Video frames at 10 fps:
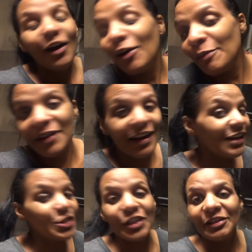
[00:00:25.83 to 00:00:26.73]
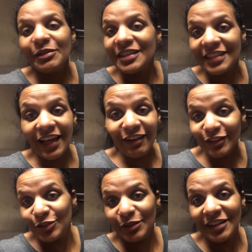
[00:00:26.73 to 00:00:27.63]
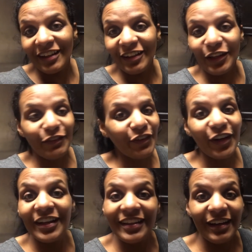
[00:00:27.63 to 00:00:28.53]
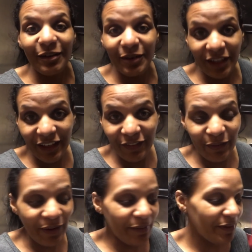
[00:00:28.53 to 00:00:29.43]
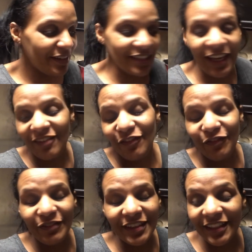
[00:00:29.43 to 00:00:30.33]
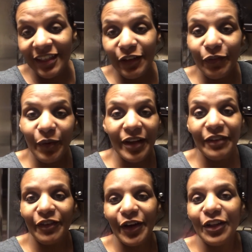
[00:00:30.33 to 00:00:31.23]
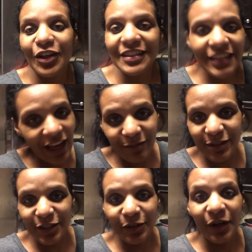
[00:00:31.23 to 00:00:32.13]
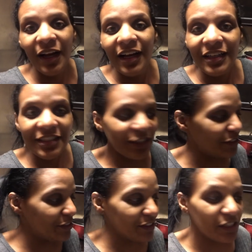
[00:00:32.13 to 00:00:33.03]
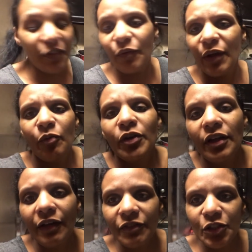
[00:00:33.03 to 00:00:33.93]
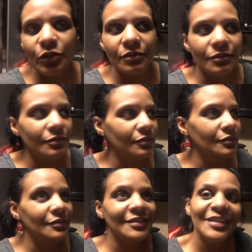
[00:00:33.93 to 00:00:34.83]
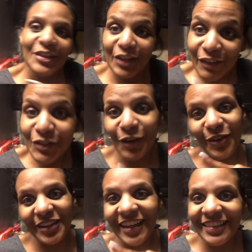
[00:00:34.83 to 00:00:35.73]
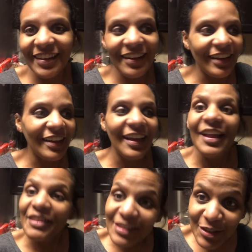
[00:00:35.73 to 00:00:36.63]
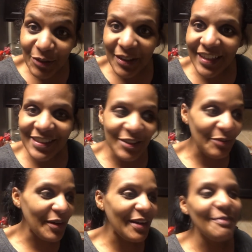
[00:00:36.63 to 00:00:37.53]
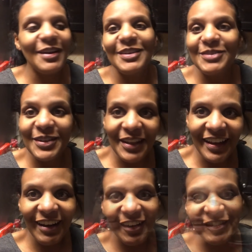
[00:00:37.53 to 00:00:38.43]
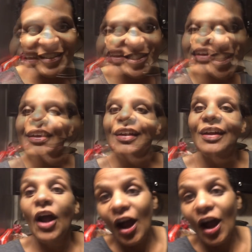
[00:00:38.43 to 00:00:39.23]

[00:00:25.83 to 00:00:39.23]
Oh my gosh. Anyways, I have a $20 gift card that I want to give away because I haven't done a giveaway in a very long time. So to enter this giveaway, what do you have to do? You have to hold that thought. These little kids are ringing my door like off the chain.